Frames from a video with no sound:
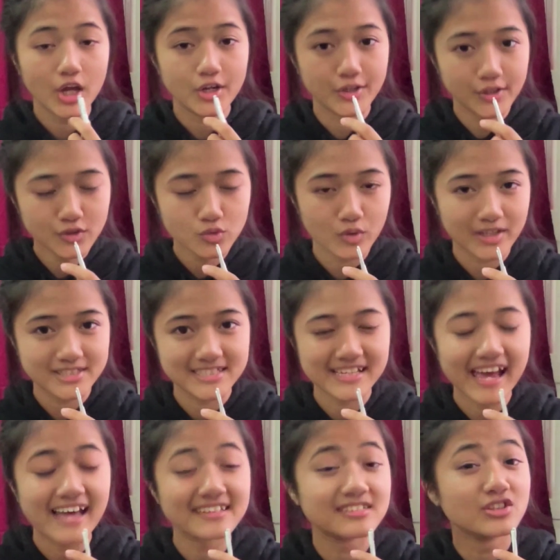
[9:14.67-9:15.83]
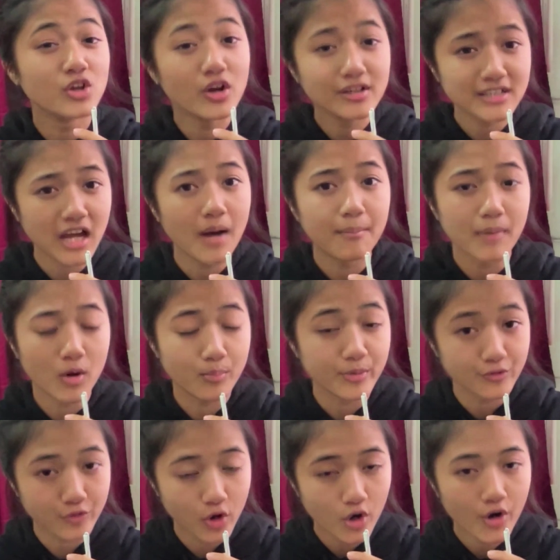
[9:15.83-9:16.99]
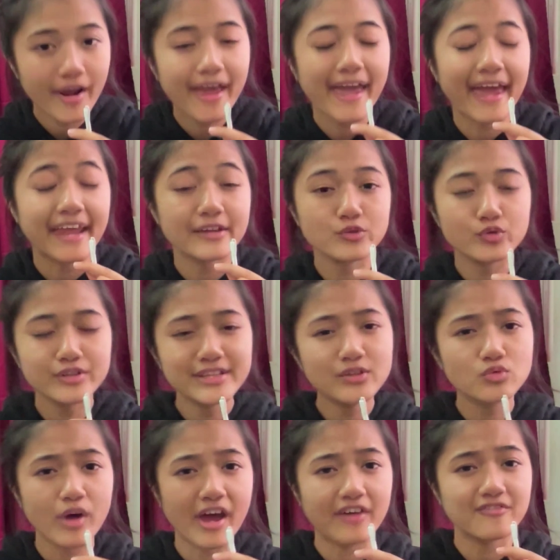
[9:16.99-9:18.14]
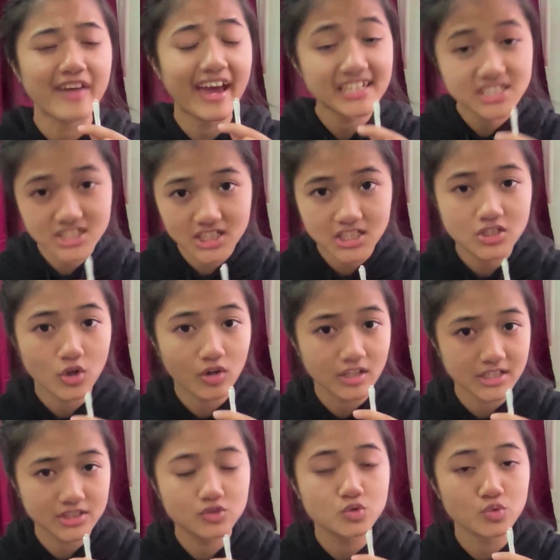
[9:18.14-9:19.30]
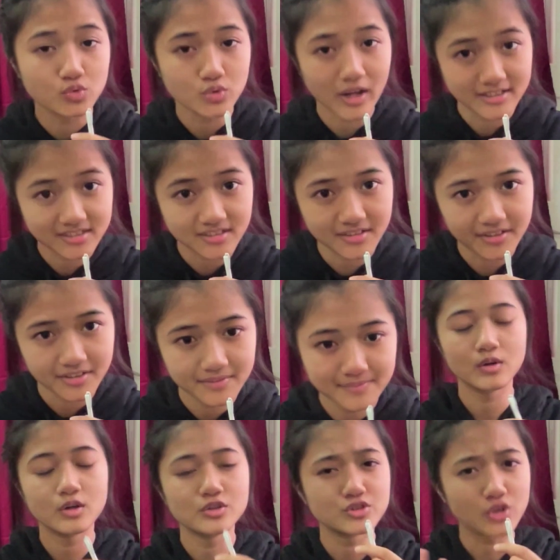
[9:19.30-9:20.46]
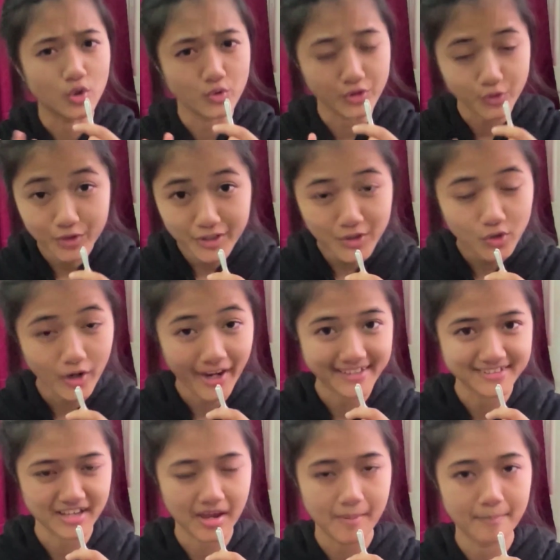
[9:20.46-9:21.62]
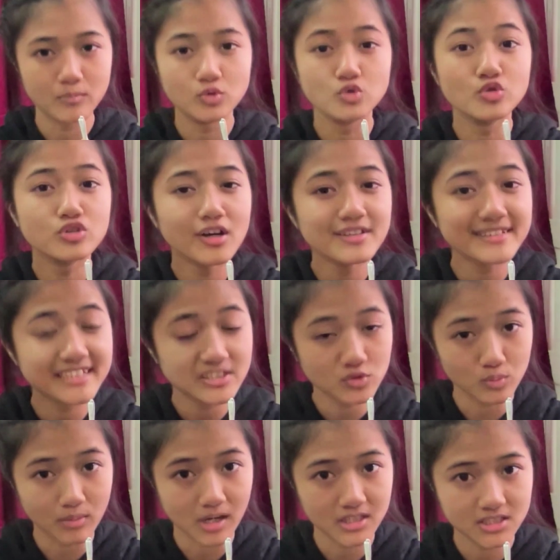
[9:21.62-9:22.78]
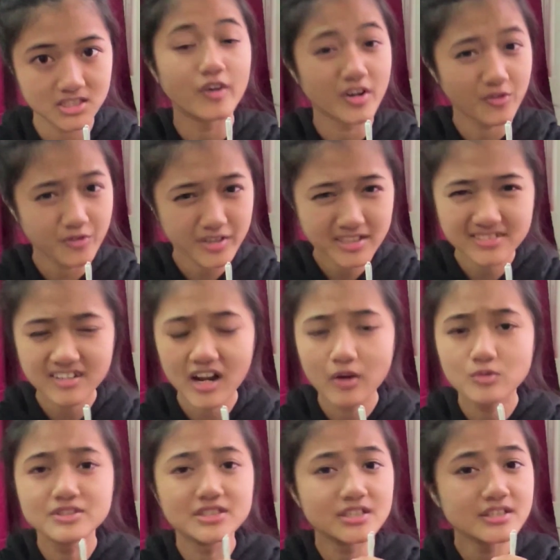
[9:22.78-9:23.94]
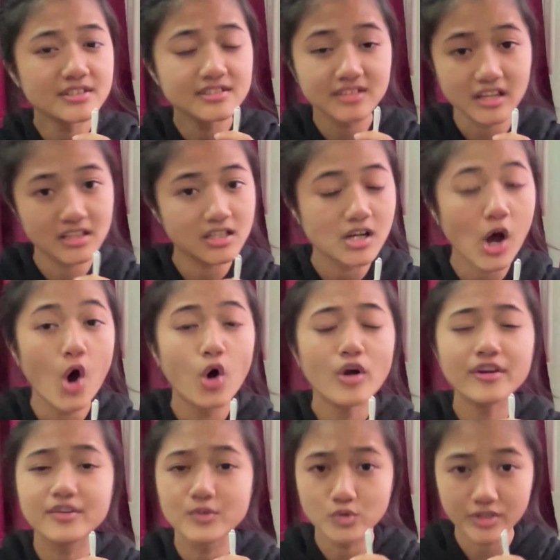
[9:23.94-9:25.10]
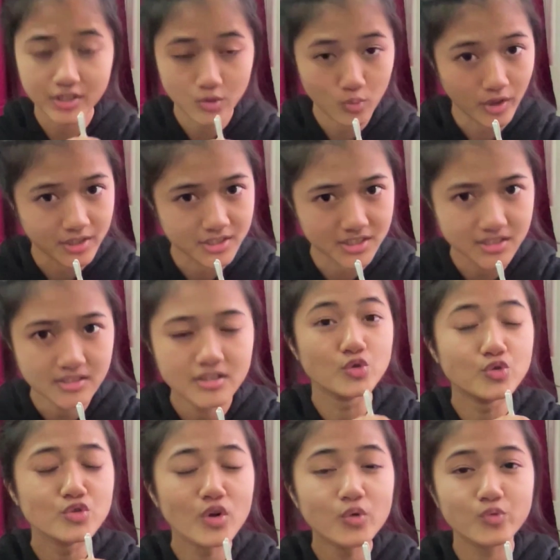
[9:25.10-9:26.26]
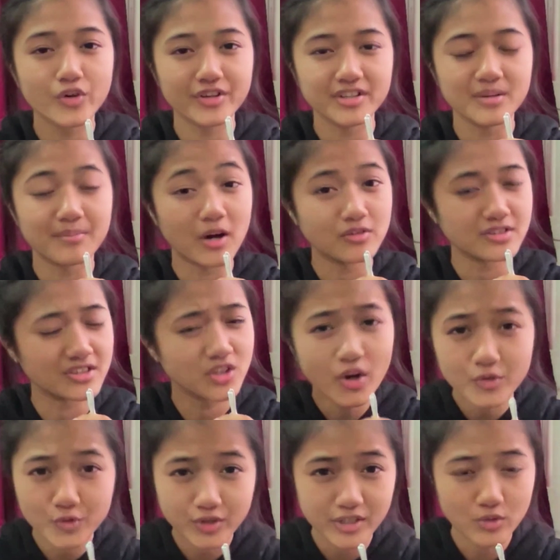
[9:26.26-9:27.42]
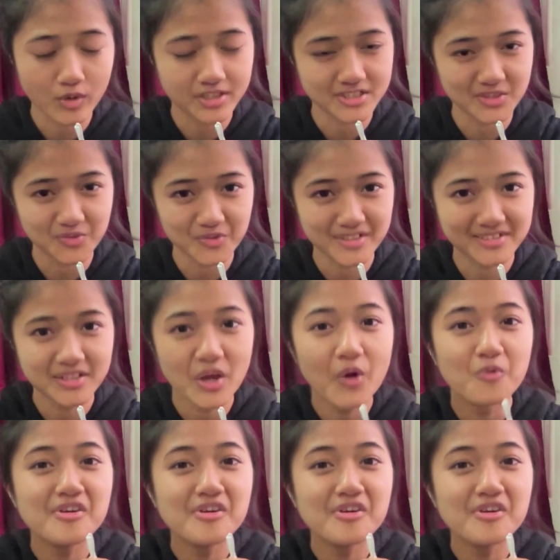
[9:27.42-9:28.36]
This question has not come up before and you need to have additional knowledge to answer it. So during your exam, do not think too much. For the first round, just settle all the routine questions. Do not worry about the non-routine question first.